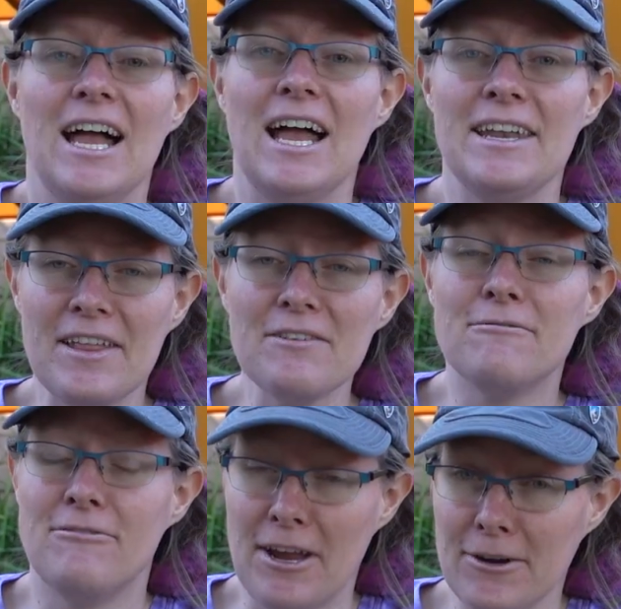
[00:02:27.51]
Another
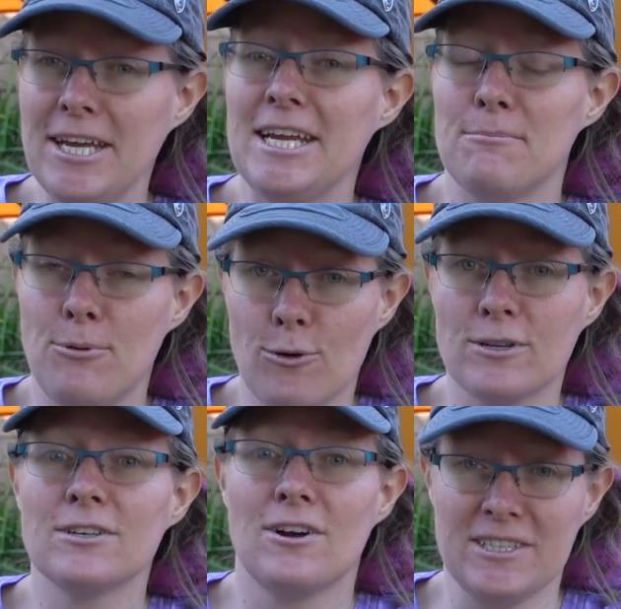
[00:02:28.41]
very
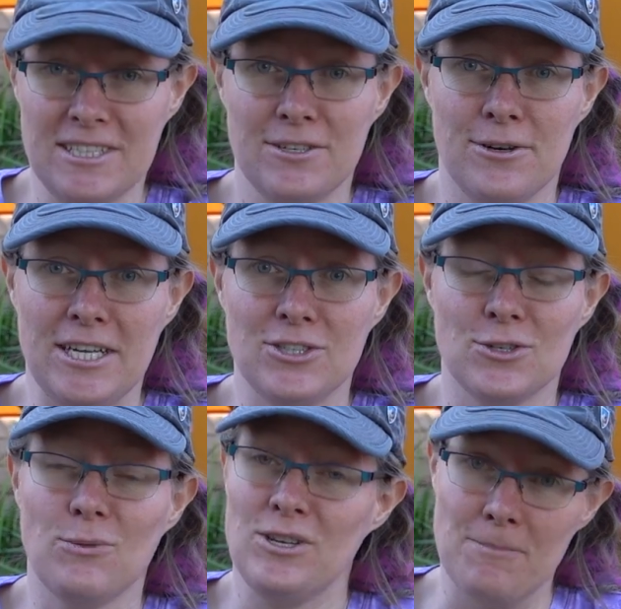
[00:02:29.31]
important
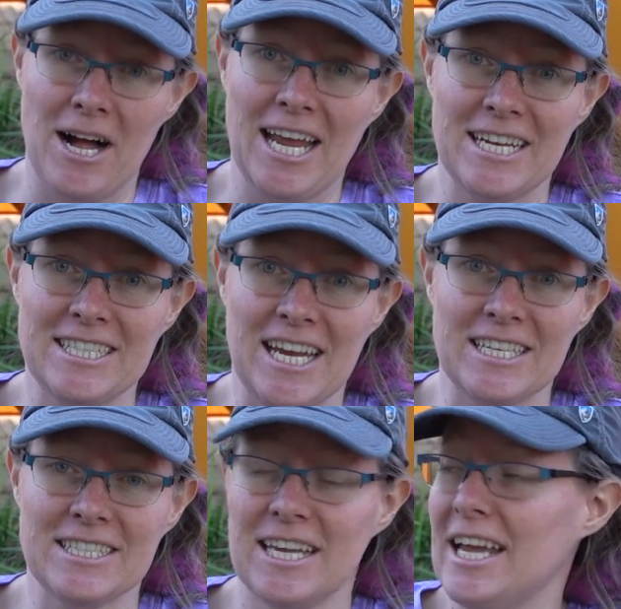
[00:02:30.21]
consideration when you're buying a
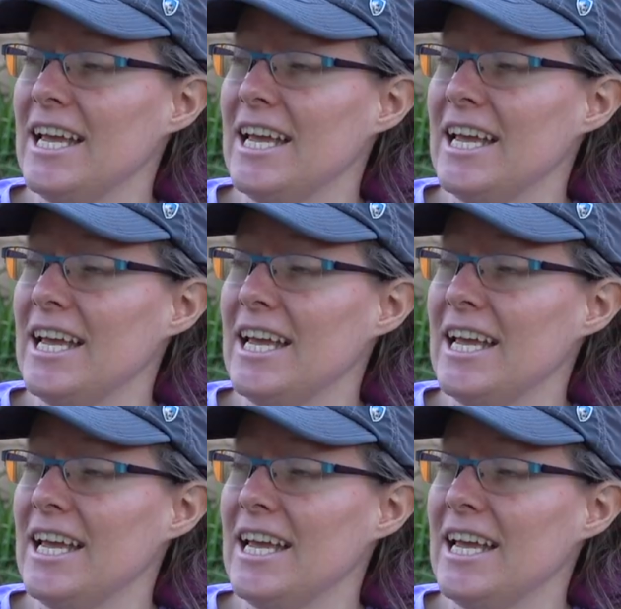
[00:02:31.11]
tent